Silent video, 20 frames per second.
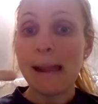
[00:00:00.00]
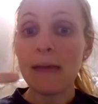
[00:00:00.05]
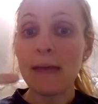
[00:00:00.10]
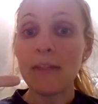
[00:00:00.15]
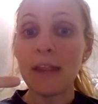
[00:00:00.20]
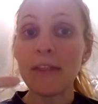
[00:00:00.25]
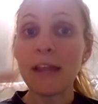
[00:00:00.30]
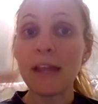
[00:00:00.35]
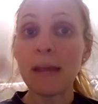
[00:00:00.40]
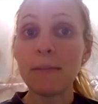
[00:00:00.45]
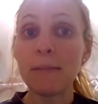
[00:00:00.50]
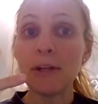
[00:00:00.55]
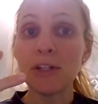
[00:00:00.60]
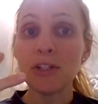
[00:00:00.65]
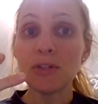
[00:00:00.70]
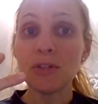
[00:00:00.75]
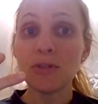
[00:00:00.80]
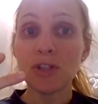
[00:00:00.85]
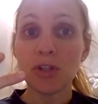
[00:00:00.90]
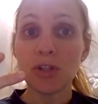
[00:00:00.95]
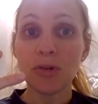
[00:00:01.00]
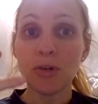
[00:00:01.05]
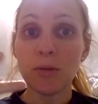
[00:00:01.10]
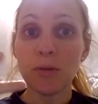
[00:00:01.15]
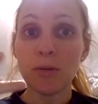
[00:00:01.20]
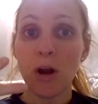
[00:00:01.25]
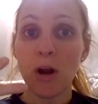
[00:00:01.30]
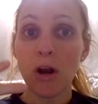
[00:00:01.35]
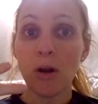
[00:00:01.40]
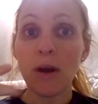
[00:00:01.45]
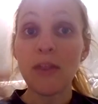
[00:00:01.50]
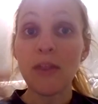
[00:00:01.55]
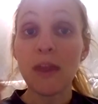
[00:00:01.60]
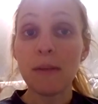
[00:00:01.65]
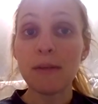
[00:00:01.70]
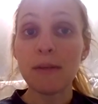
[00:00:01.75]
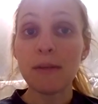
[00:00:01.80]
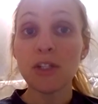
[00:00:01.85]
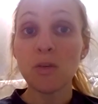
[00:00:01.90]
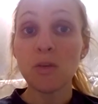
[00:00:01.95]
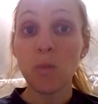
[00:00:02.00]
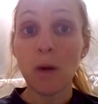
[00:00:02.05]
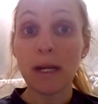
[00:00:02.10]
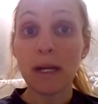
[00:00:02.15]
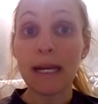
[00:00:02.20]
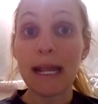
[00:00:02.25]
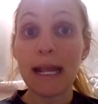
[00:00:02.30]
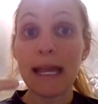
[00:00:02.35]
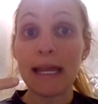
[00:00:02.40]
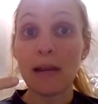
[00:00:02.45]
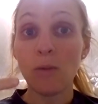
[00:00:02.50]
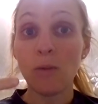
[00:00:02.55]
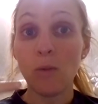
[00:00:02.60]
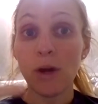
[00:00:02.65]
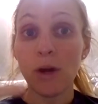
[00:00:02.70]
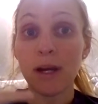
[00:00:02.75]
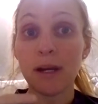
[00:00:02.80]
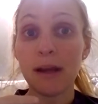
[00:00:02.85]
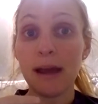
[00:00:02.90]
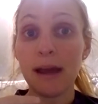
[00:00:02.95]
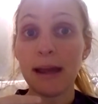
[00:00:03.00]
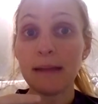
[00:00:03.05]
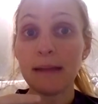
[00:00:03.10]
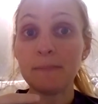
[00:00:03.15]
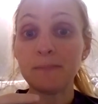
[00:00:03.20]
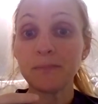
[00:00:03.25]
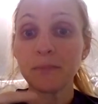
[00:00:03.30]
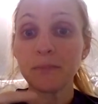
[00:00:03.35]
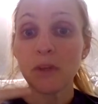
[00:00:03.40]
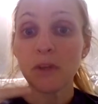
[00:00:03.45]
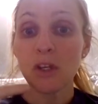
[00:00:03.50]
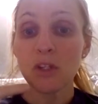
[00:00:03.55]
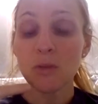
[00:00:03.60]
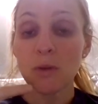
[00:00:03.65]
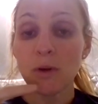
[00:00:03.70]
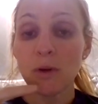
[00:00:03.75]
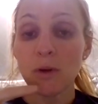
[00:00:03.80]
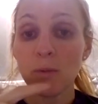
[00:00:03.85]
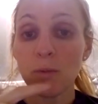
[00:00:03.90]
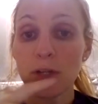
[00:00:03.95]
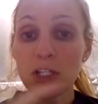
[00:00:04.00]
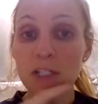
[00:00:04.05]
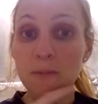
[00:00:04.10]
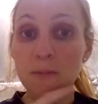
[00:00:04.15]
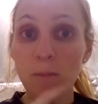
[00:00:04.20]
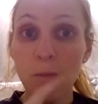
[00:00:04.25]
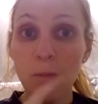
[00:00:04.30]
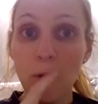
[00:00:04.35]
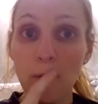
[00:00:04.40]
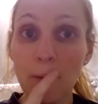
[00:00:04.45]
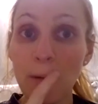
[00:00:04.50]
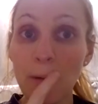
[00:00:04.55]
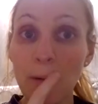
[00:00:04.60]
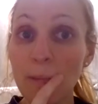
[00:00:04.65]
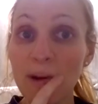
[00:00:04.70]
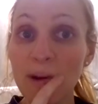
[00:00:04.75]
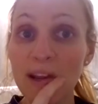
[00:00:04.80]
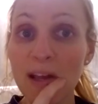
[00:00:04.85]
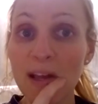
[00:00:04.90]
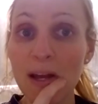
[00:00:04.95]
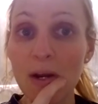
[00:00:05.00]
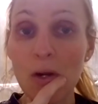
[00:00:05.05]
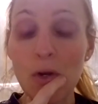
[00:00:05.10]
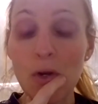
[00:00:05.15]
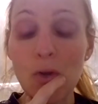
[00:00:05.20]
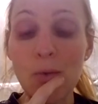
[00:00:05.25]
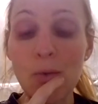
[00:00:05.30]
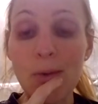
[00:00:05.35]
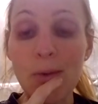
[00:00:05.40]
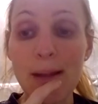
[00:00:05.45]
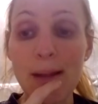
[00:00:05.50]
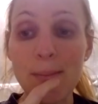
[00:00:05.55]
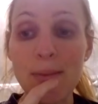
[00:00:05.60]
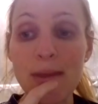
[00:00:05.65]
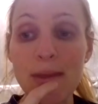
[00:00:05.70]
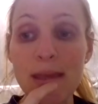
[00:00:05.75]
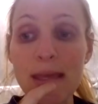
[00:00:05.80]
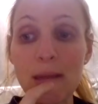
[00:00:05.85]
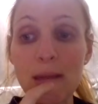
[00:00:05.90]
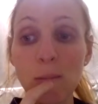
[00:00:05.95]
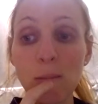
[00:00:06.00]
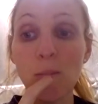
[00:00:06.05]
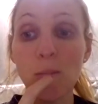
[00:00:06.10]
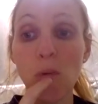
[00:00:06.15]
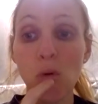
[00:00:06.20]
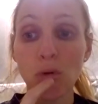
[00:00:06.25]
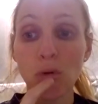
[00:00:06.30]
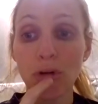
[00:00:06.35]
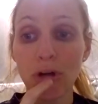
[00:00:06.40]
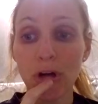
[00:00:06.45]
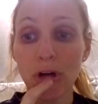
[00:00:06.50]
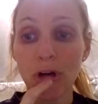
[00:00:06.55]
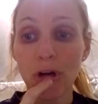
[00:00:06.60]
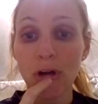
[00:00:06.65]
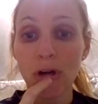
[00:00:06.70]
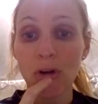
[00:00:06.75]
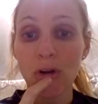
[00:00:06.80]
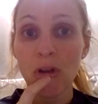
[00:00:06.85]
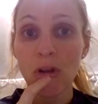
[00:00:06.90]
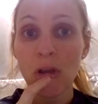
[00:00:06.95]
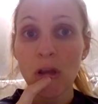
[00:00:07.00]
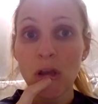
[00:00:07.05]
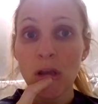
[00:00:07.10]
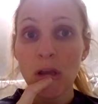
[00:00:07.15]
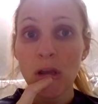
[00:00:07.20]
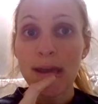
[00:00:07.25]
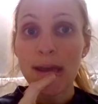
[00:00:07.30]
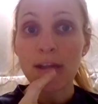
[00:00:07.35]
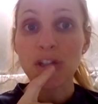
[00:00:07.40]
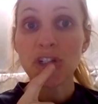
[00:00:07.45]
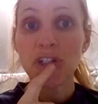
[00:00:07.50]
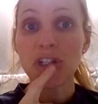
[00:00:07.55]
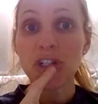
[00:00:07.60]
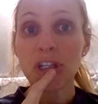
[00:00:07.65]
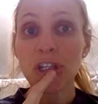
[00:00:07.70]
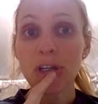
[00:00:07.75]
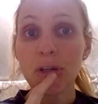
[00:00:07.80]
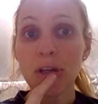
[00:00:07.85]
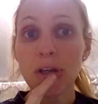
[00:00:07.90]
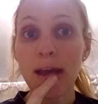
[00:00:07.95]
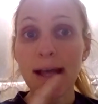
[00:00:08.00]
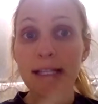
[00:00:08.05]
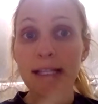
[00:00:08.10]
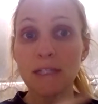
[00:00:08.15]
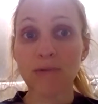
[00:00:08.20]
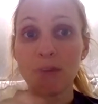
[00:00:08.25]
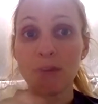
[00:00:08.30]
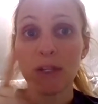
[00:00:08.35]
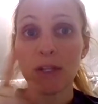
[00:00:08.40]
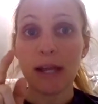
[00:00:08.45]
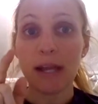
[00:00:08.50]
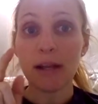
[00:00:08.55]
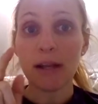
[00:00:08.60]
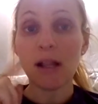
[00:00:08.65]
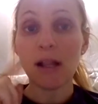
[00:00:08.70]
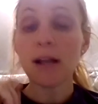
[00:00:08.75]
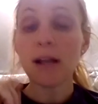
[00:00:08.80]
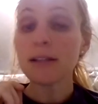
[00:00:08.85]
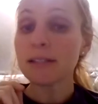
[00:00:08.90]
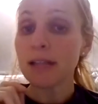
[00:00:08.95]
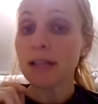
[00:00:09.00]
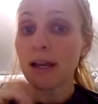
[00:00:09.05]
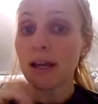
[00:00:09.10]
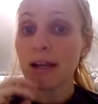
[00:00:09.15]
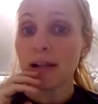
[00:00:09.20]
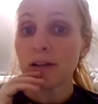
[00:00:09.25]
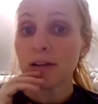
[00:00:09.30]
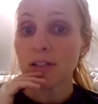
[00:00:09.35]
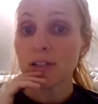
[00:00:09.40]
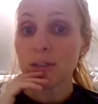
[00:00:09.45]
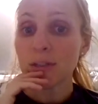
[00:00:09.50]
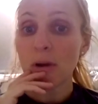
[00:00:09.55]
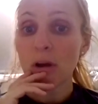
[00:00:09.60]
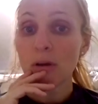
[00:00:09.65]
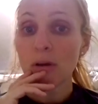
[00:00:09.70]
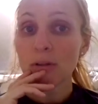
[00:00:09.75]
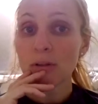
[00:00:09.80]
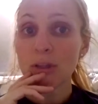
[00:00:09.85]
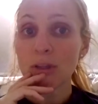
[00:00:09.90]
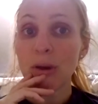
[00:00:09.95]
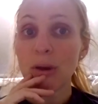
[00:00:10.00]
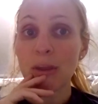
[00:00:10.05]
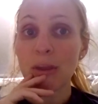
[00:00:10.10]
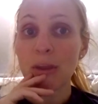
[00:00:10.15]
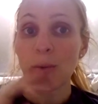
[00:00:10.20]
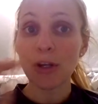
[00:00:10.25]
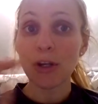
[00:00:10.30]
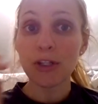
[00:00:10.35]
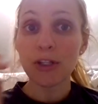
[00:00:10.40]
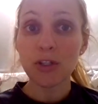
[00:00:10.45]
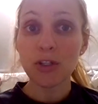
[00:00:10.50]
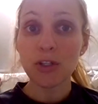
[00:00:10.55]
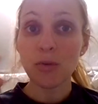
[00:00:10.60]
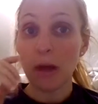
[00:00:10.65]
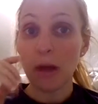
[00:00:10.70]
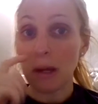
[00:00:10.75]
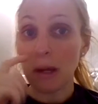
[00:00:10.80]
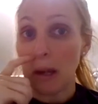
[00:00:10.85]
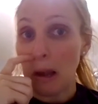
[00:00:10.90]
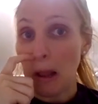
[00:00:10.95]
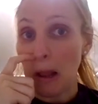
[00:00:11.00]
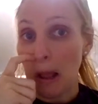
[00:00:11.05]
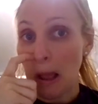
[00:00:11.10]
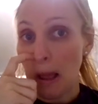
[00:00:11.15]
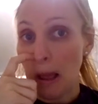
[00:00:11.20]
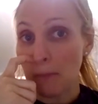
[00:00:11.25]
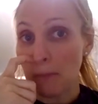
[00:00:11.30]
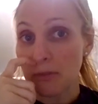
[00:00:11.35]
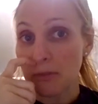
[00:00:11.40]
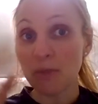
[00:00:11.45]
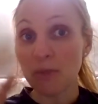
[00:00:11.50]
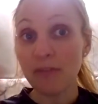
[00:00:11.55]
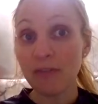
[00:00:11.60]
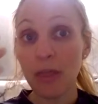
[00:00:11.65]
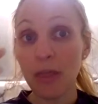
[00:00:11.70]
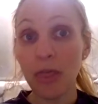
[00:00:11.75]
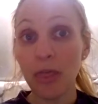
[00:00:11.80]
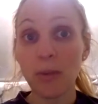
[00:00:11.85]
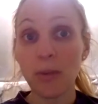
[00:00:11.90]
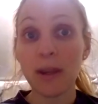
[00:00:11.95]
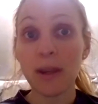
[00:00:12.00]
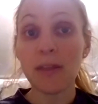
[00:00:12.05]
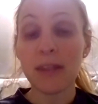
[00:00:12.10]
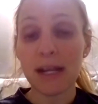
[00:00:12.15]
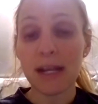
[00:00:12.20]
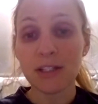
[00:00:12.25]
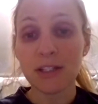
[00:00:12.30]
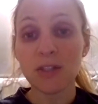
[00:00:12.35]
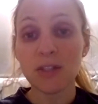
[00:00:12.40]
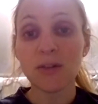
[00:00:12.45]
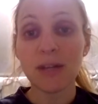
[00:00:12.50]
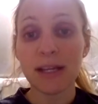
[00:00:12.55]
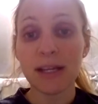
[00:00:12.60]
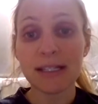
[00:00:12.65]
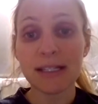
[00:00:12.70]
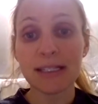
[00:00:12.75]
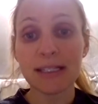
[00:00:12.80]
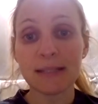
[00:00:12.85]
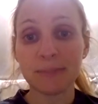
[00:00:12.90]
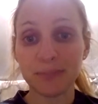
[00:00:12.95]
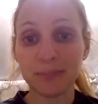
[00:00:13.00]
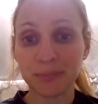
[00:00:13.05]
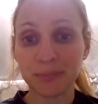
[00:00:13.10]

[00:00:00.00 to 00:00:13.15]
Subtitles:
And I think I'm going to do 2 tomorrow. I think I'm going to do 1 at 8 and 1 at 9, because we're bringing on a new rep in Boulder, and she asked for the 9 o'clock slot tomorrow. So I think we're going to do one. So we've got 3 in the next 2 days.